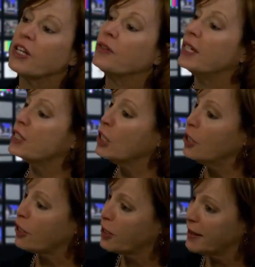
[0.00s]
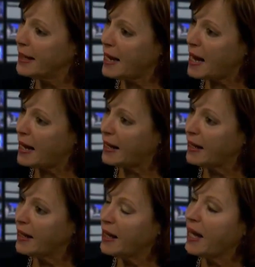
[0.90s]
You need to look her in the eye,
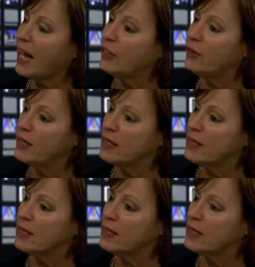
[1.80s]
and you need